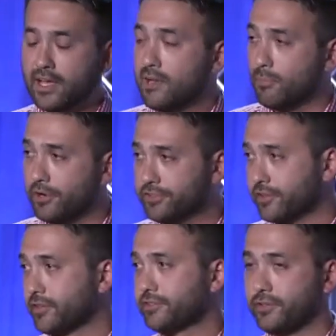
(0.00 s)
Most of
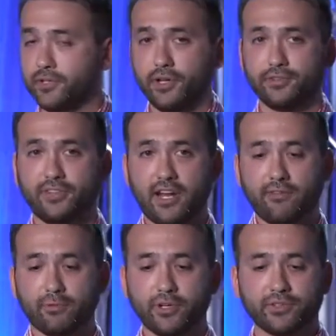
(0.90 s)
the studios that
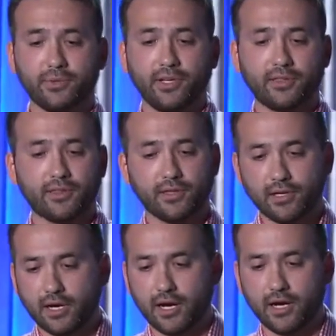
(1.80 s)
I've worked with,
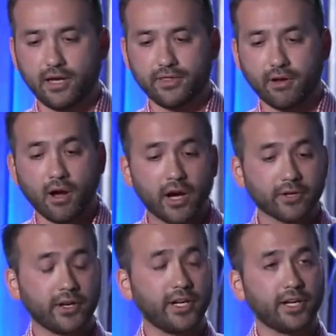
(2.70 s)
they're
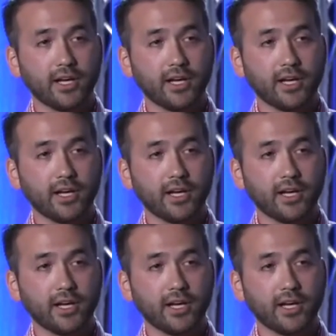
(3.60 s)
hungry.